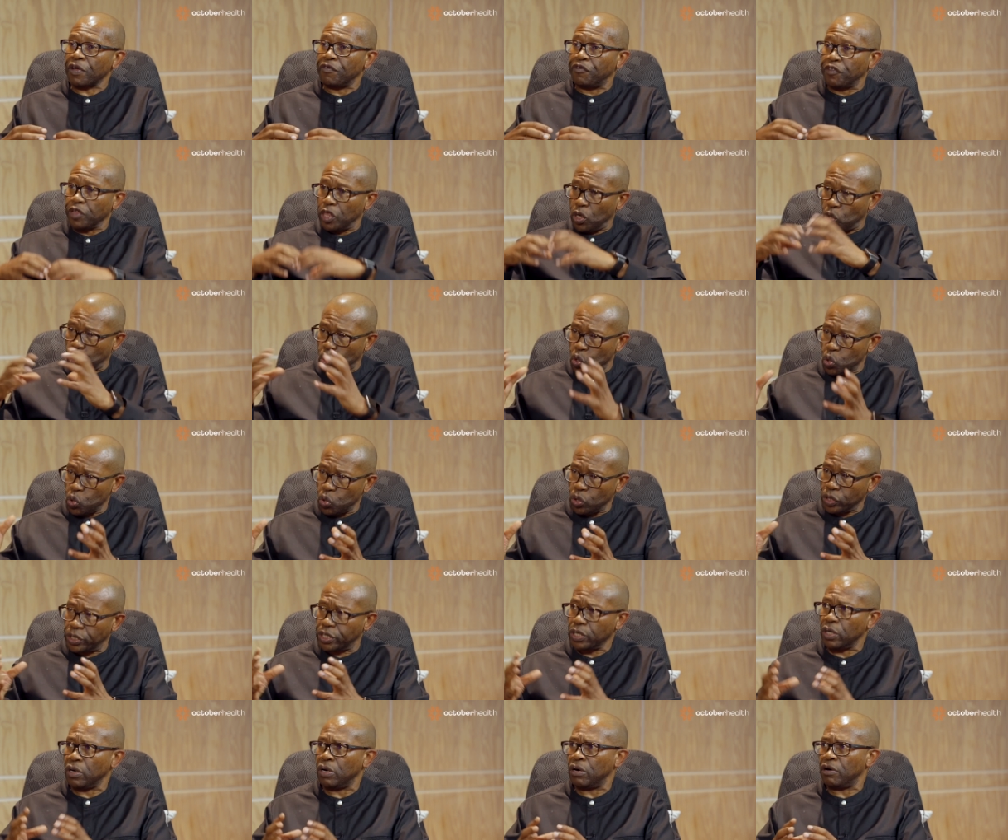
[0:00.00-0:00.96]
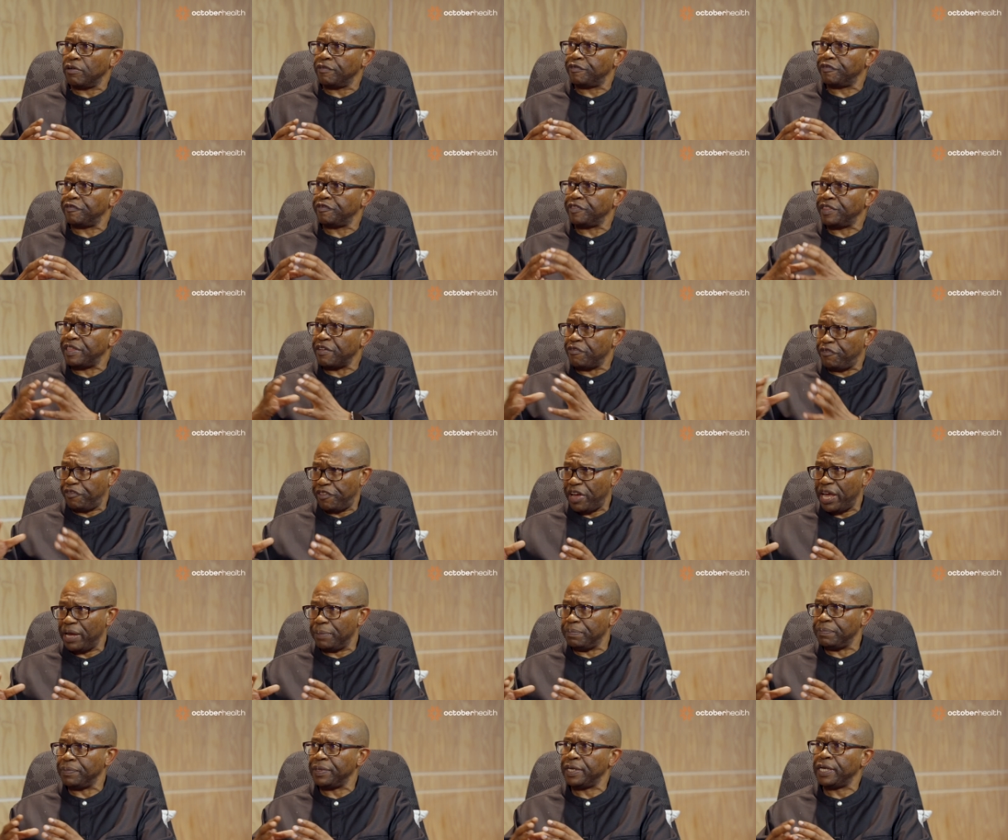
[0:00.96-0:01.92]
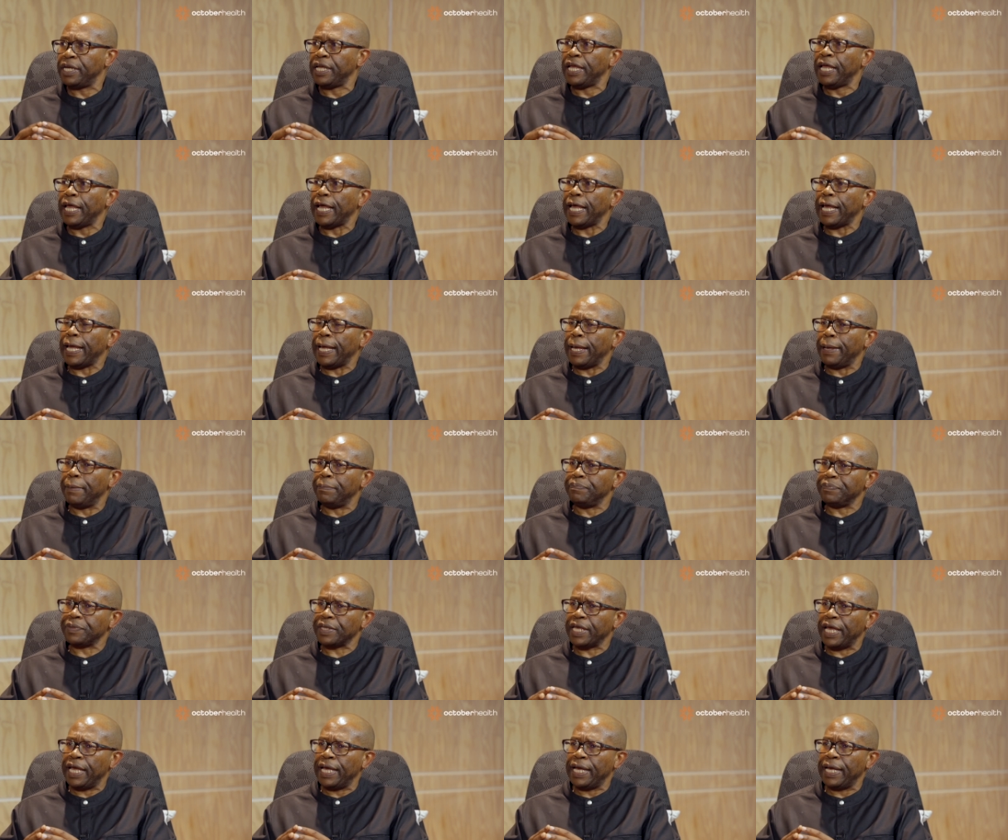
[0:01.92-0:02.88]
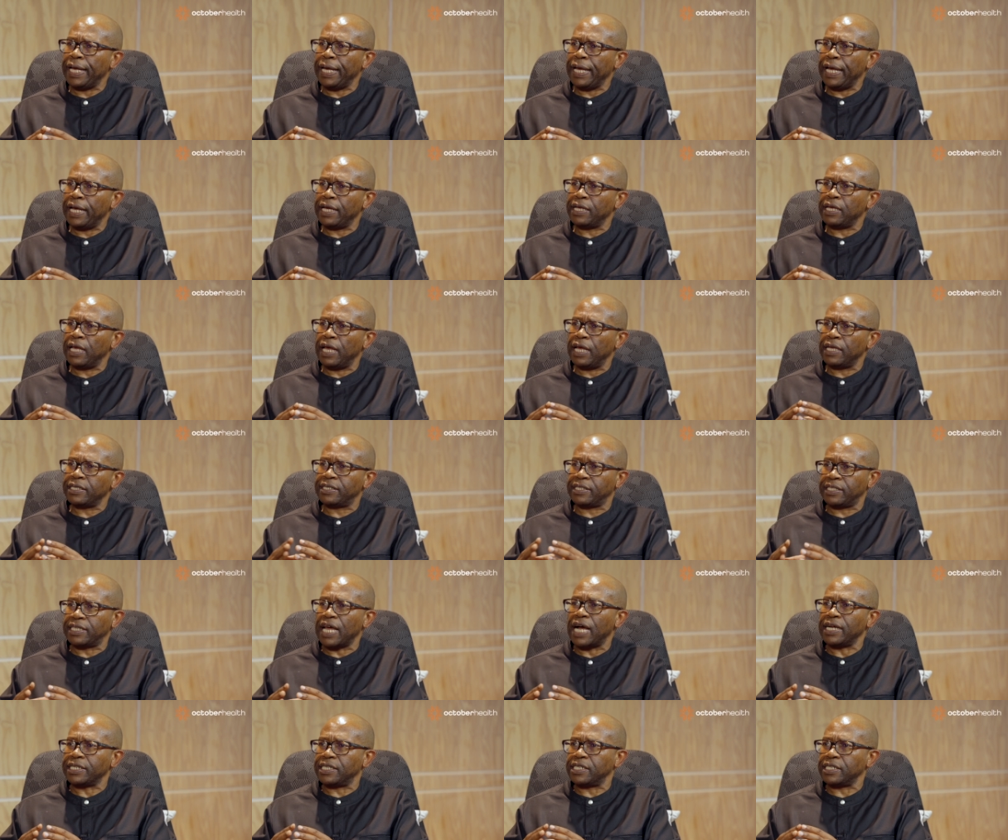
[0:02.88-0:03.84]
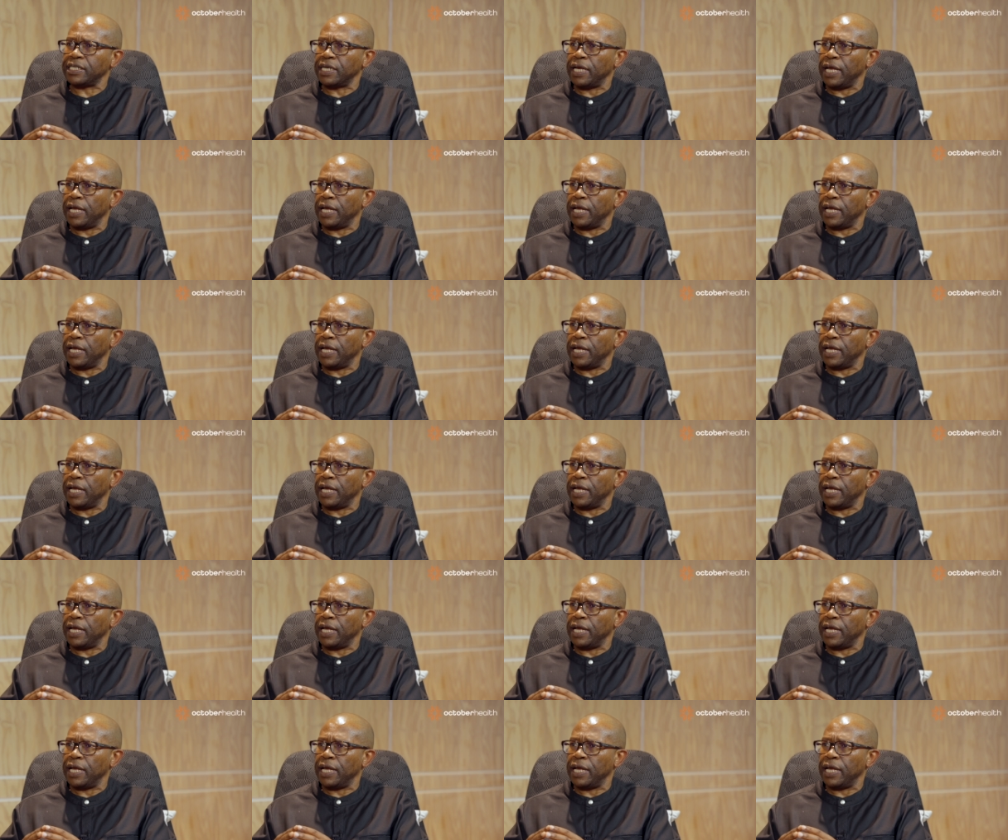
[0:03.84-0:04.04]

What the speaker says: for the good of the firm as such.